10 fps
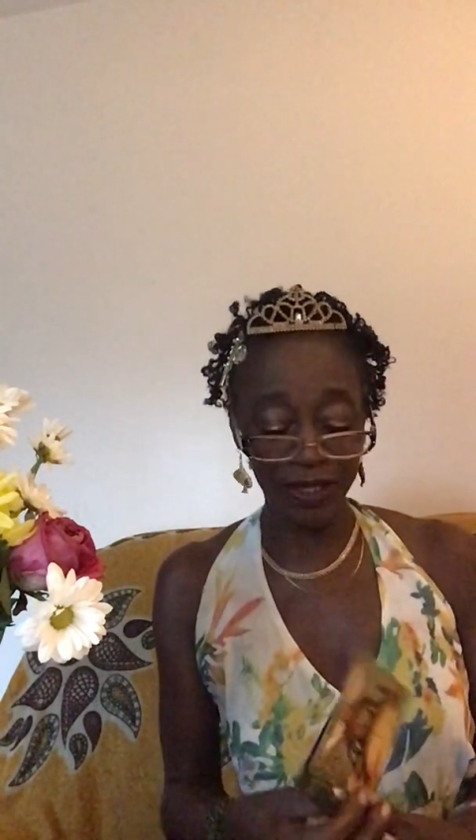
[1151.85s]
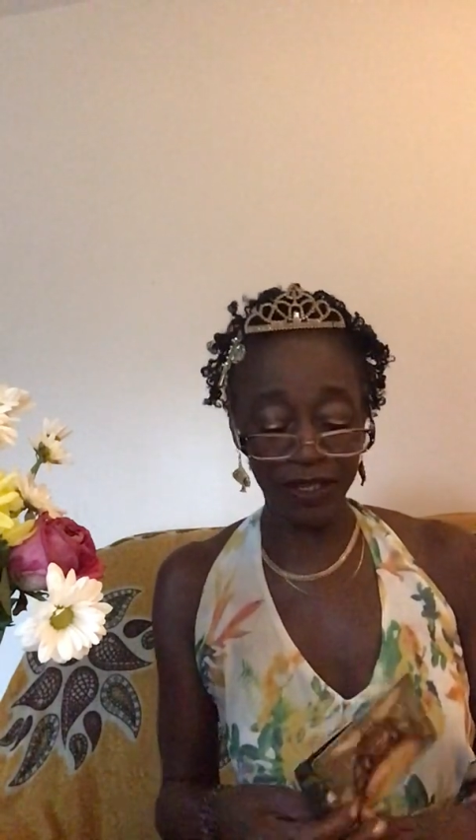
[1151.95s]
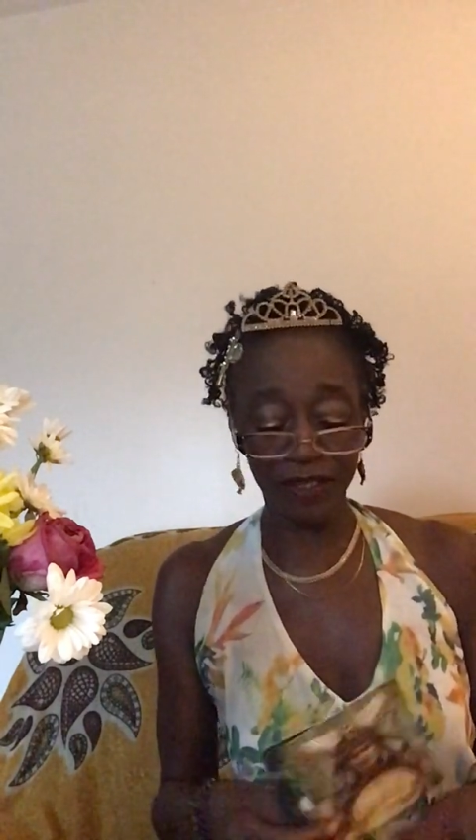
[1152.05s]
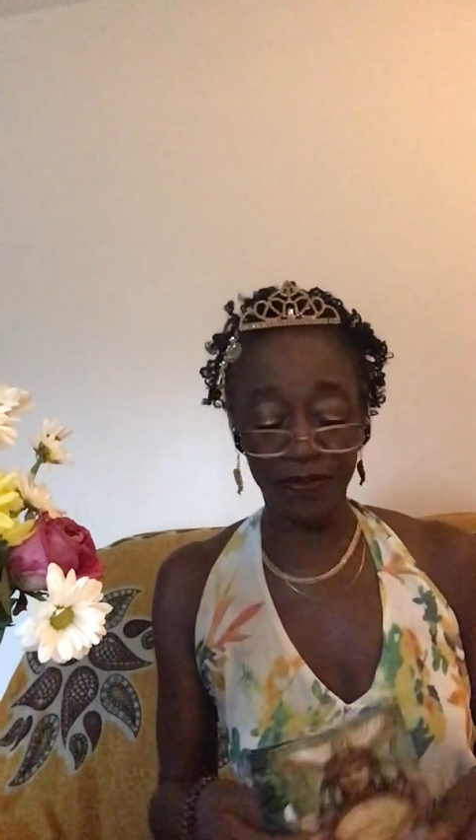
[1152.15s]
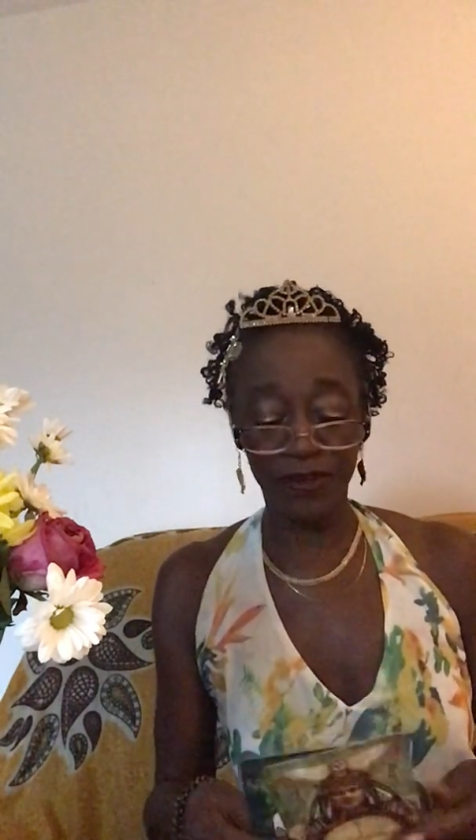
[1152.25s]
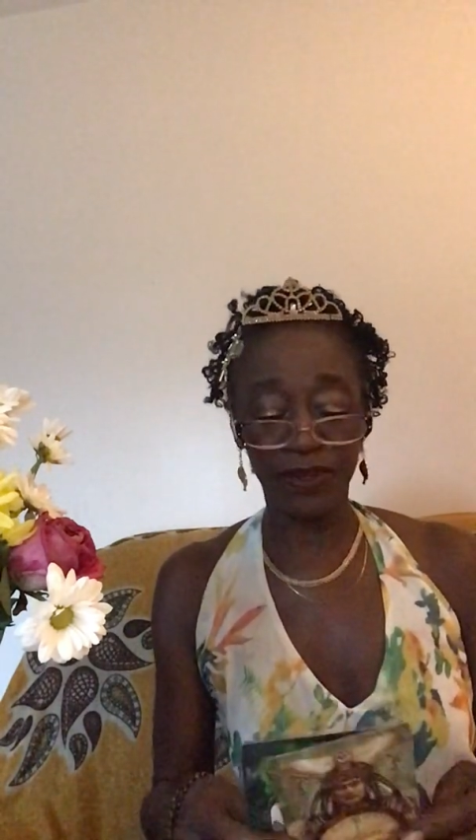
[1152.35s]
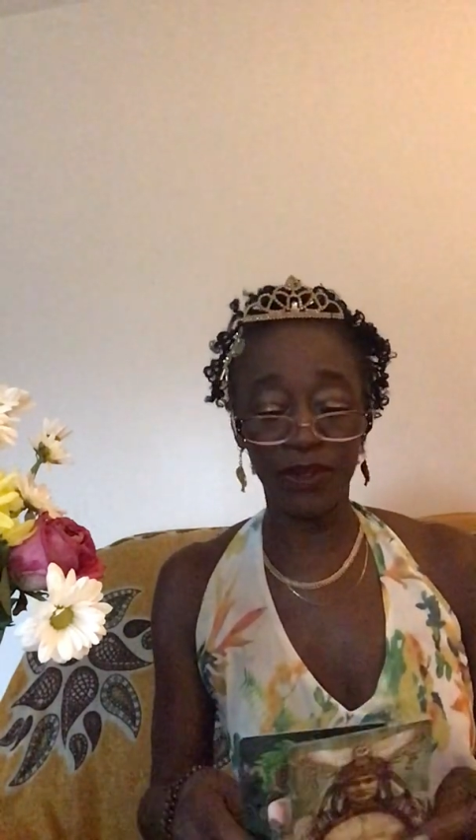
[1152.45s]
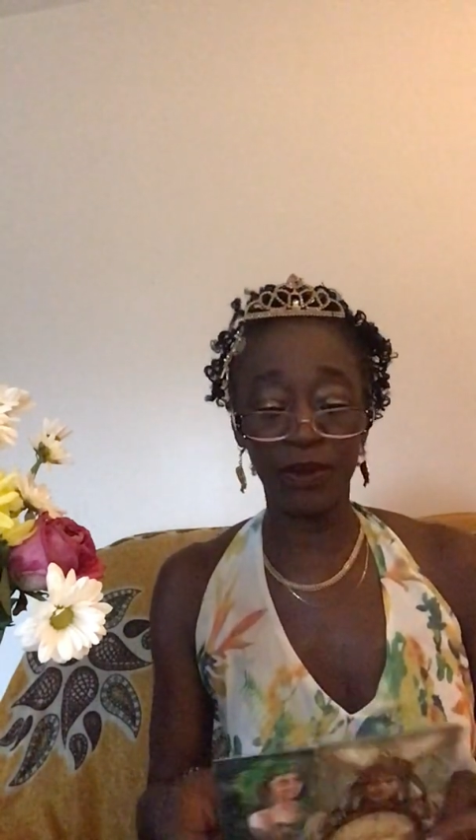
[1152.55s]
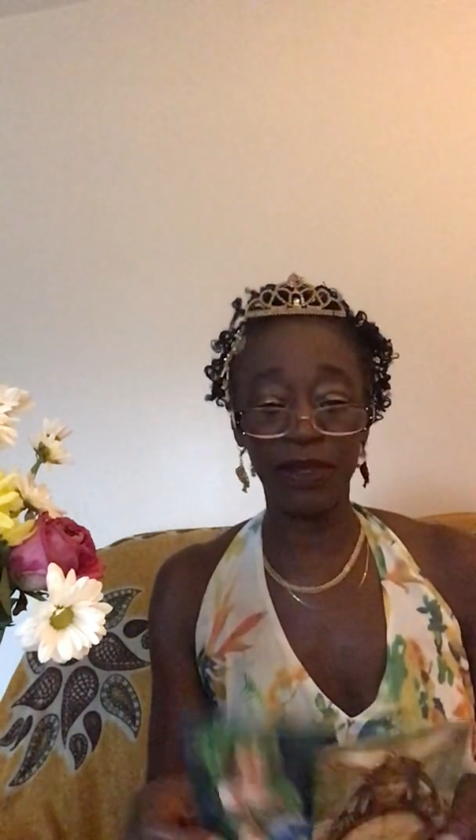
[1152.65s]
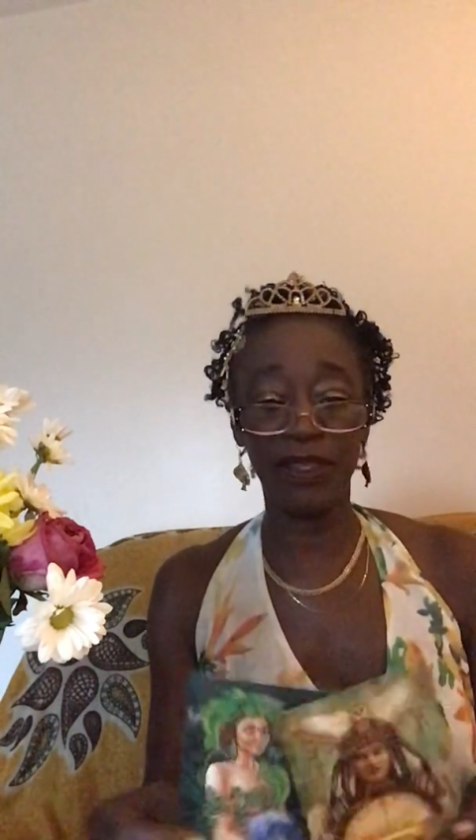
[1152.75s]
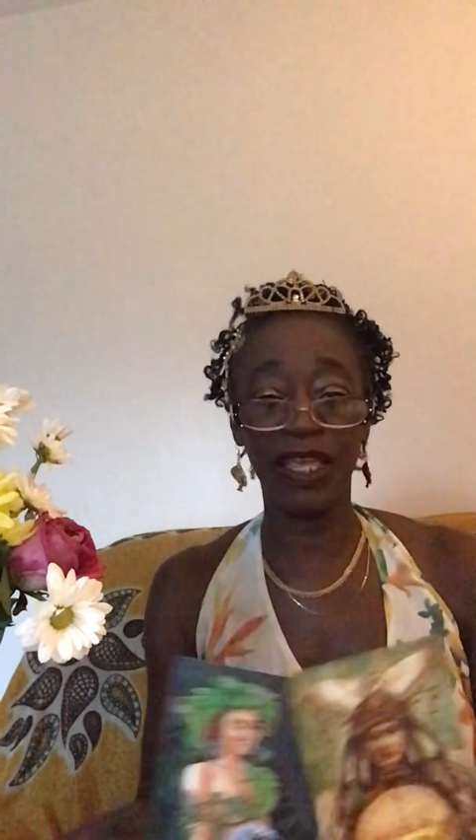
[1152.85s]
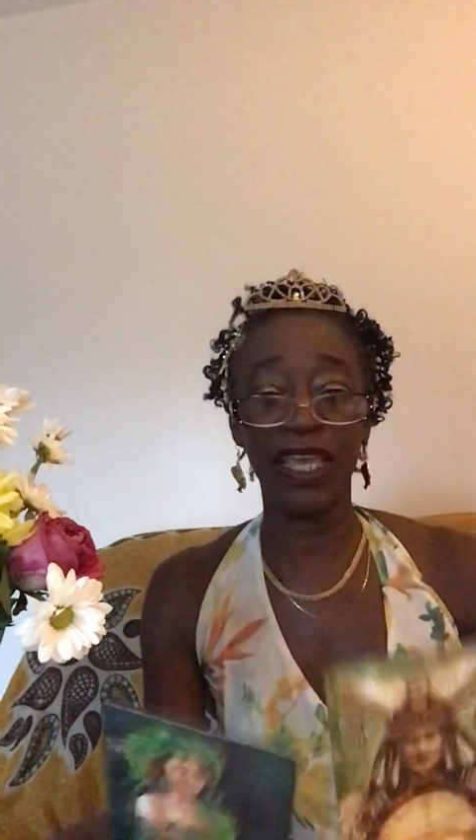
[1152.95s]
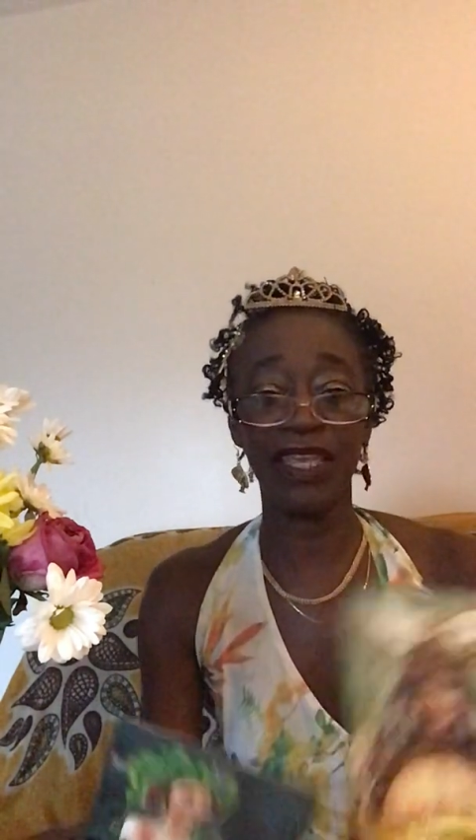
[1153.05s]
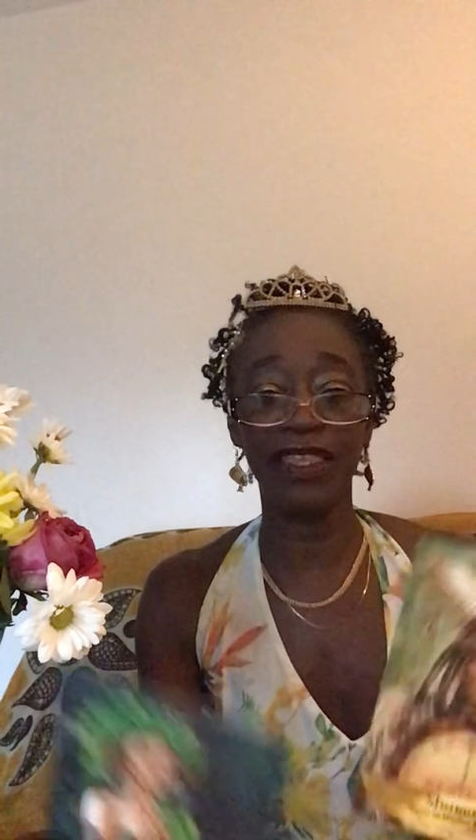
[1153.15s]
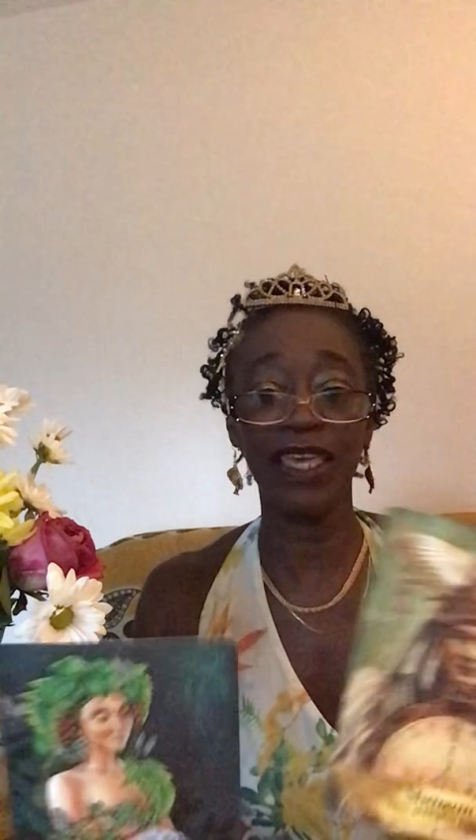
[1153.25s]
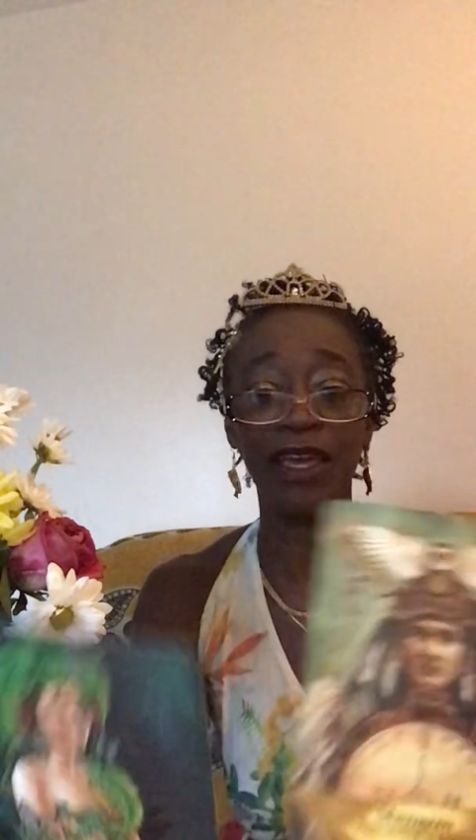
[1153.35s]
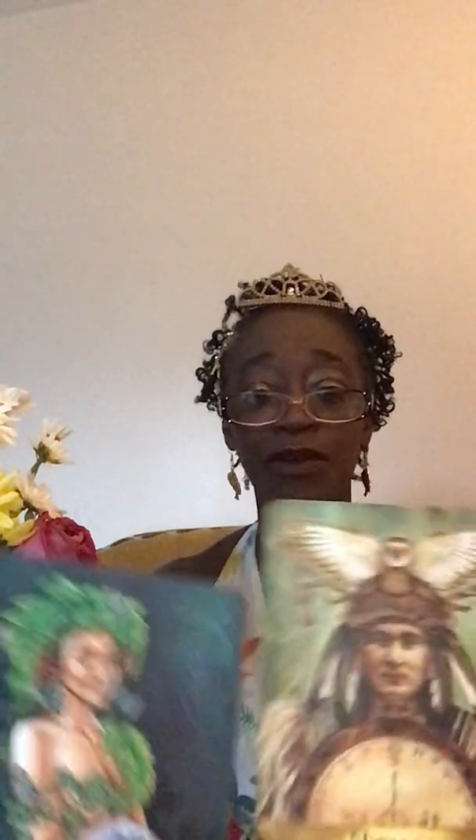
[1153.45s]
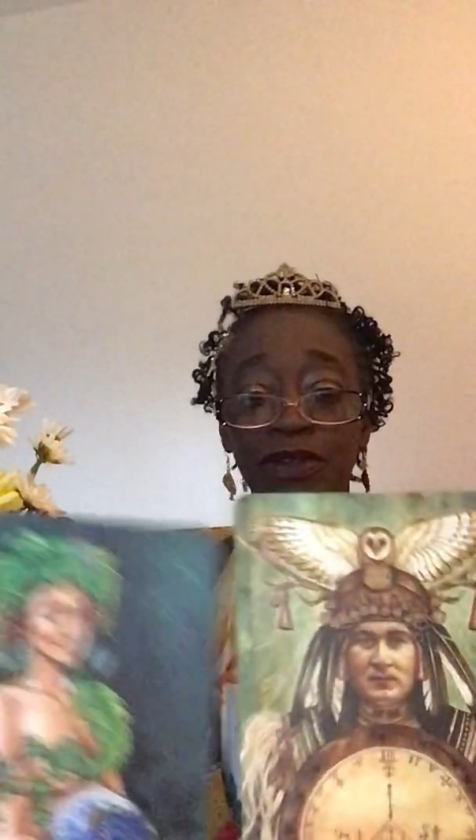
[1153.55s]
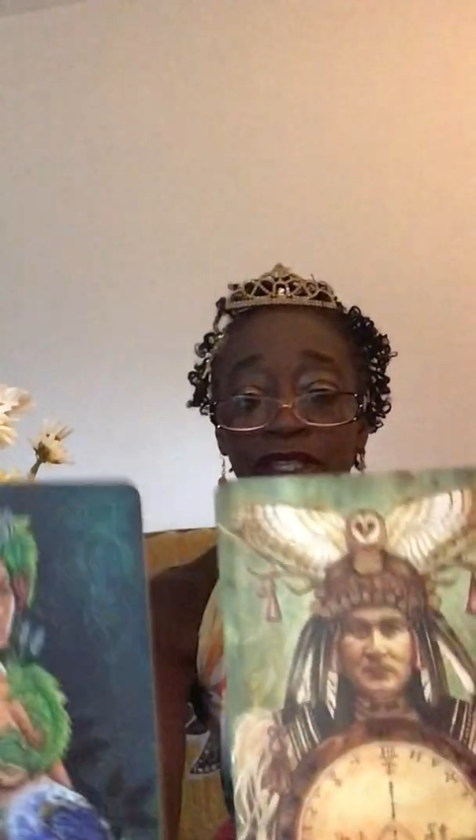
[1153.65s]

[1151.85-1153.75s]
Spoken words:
That's for you in the 8th house